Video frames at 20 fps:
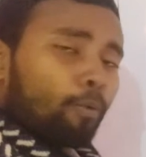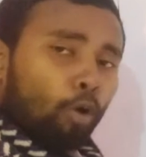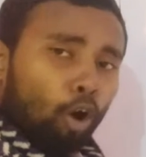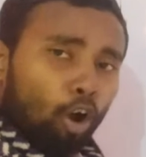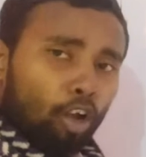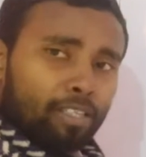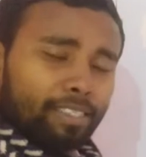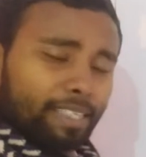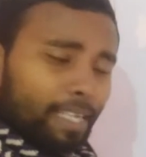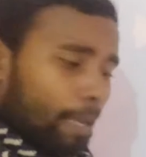
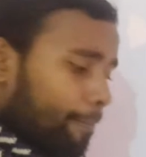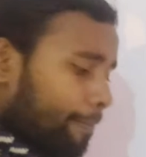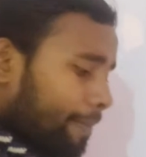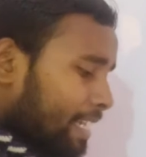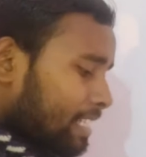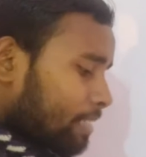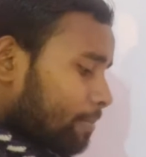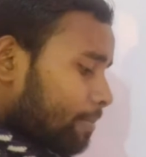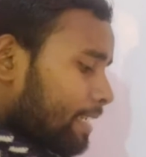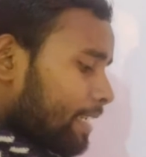cos A
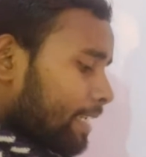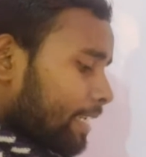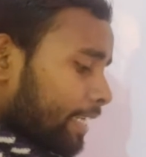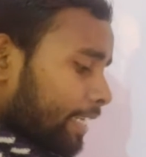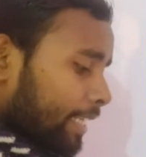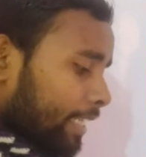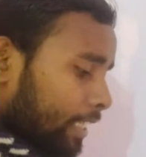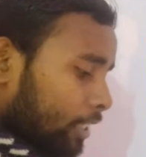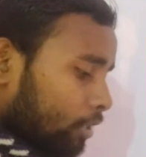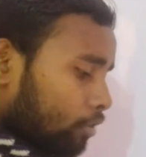plus B
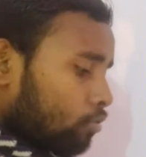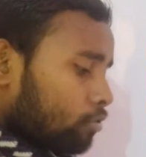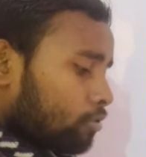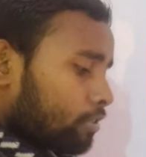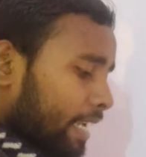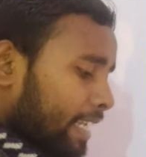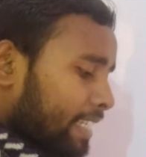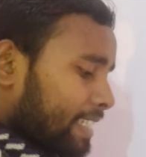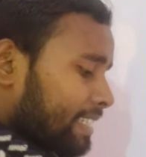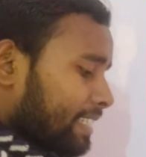into
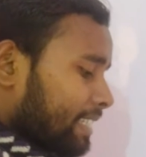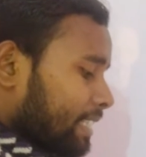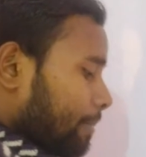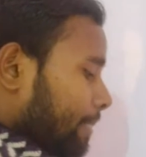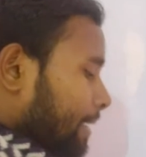sin C